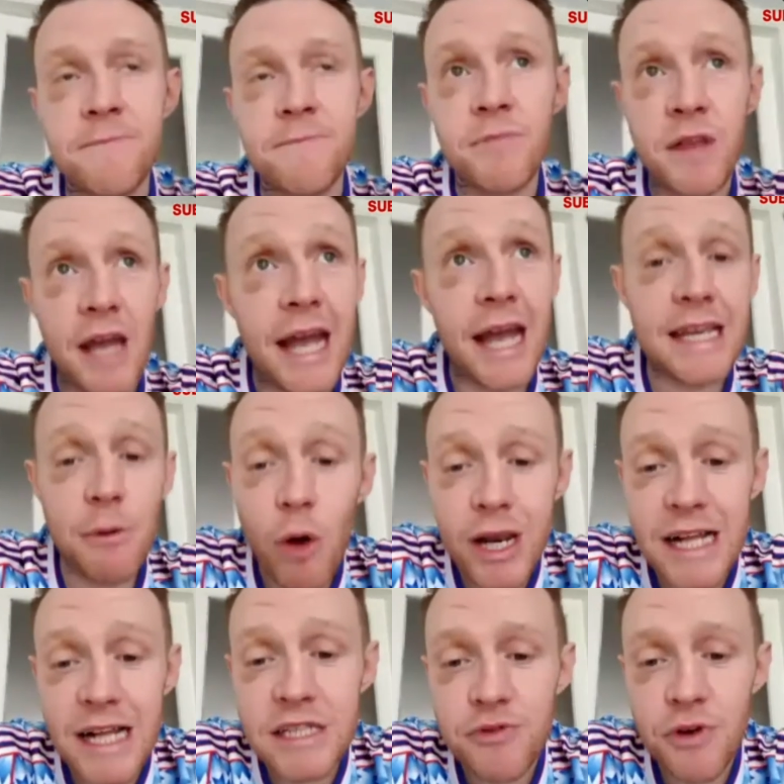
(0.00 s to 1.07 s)
anyone
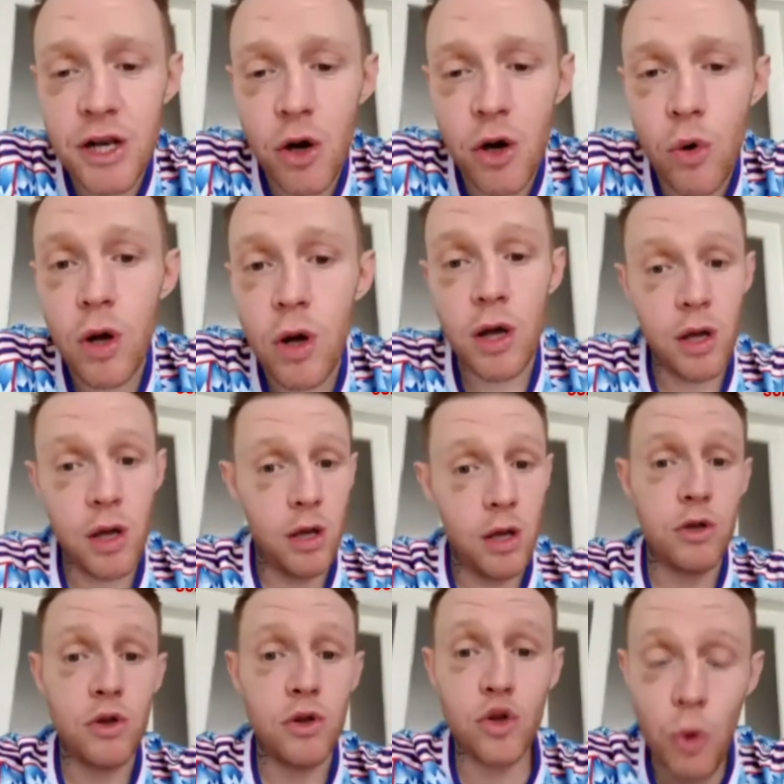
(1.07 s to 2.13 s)
else right now.
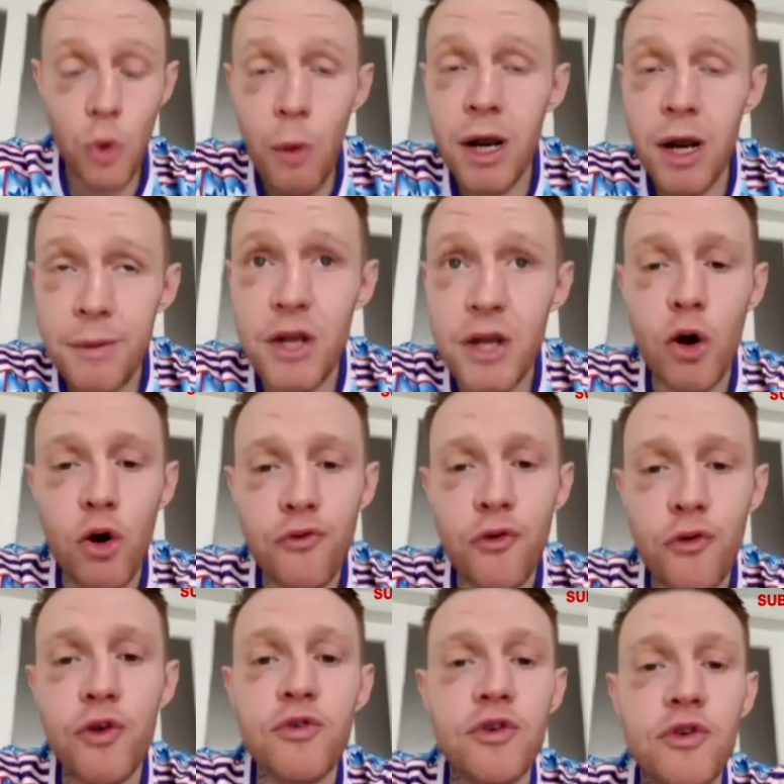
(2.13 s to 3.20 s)
Do I want to be in Irish
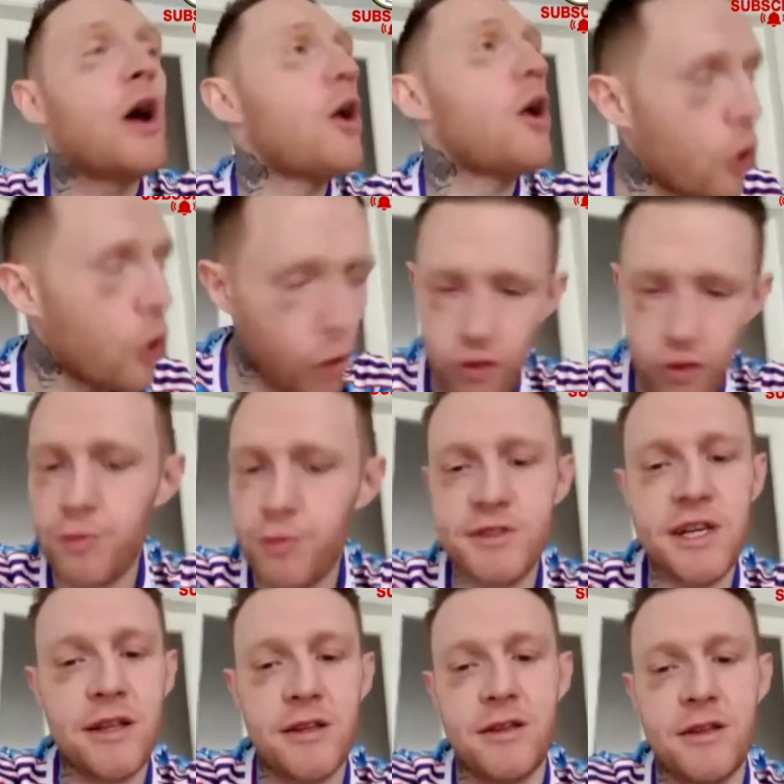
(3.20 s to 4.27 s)
fights?
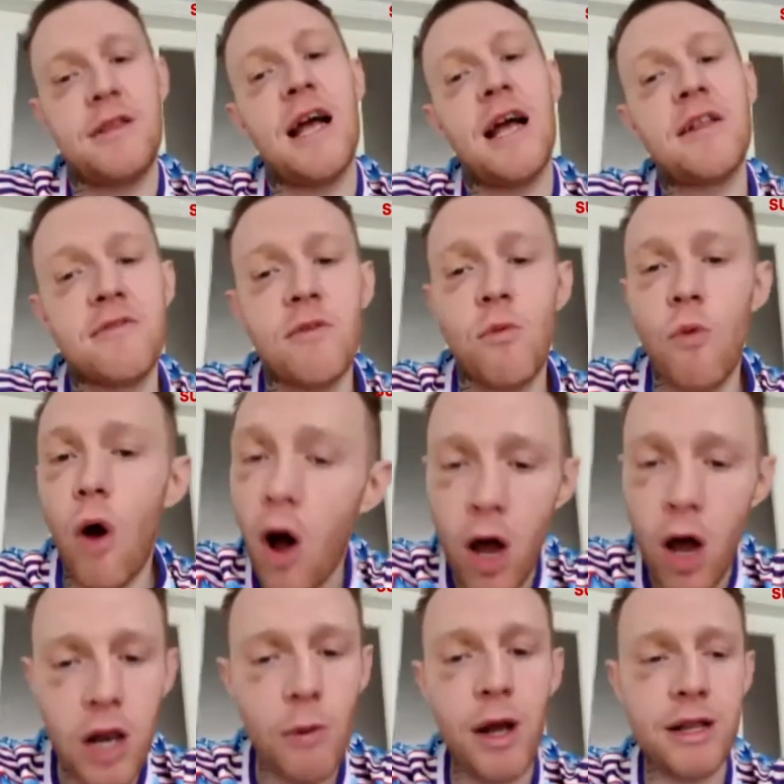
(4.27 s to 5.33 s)
100%. That's
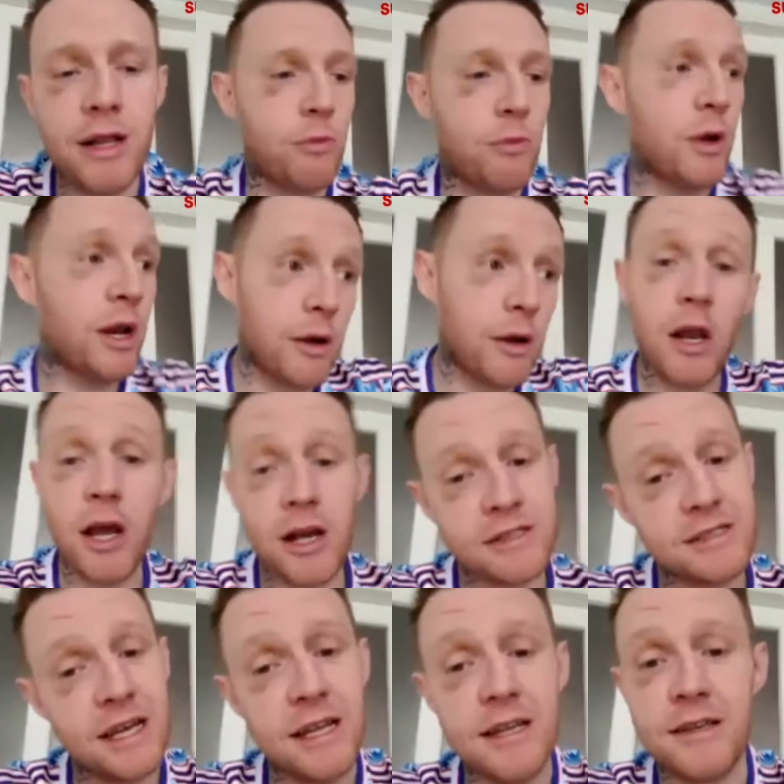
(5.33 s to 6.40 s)
all I want. When I, like I
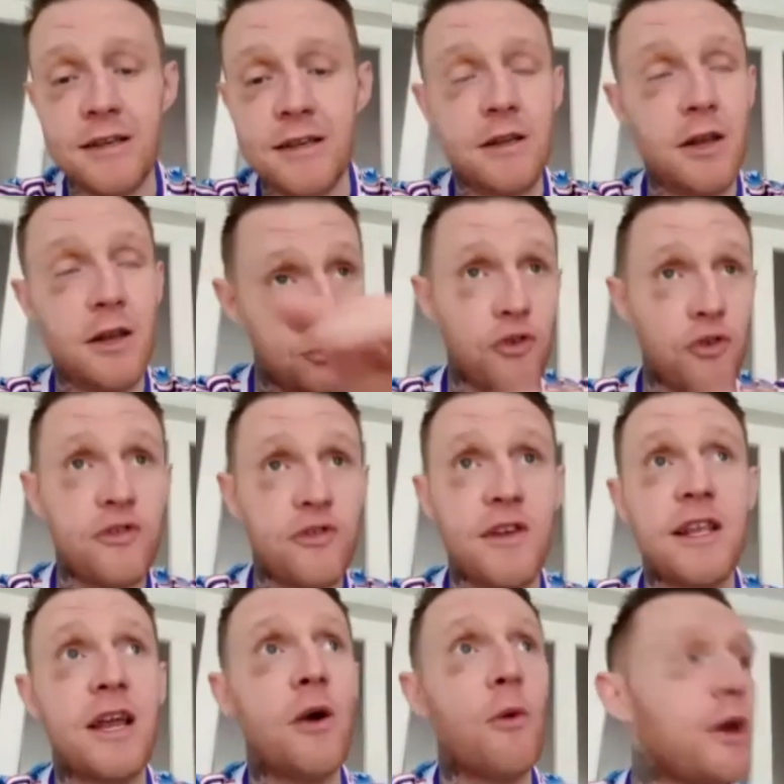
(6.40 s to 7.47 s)
said, like you just said
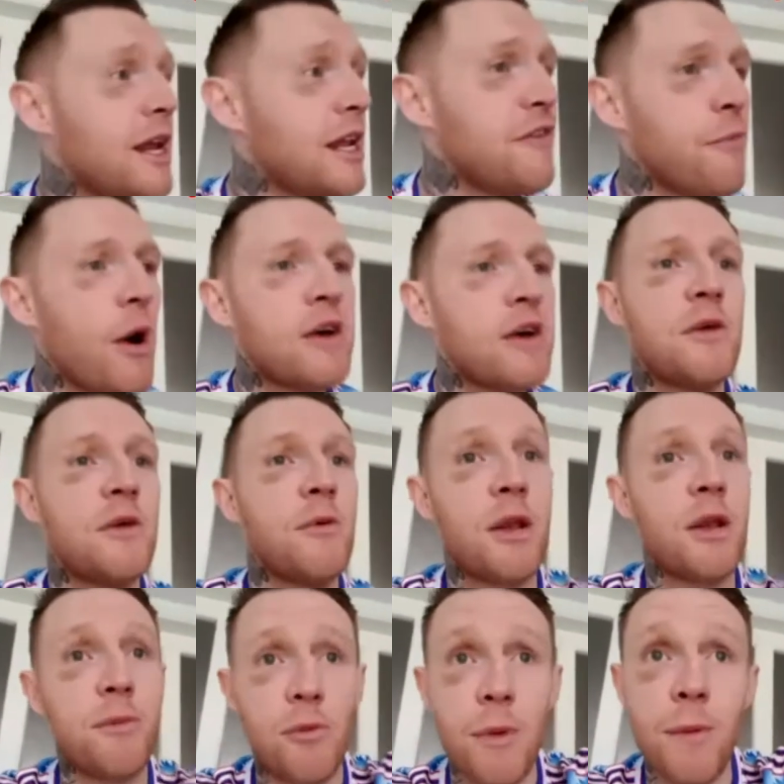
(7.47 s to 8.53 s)
there, when I leave boxing, I want to
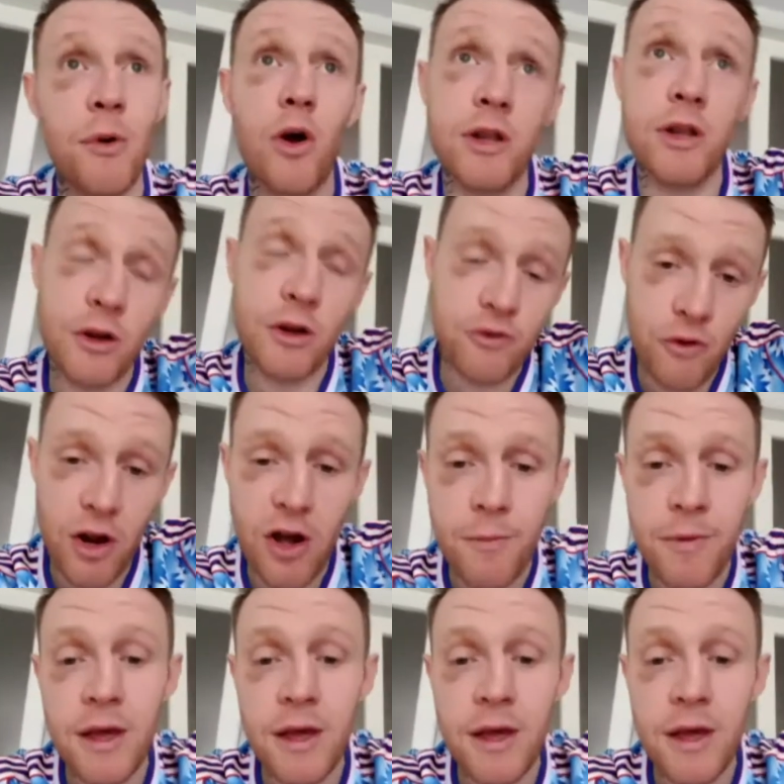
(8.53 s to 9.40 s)
be remembered. Oh, there's Graham,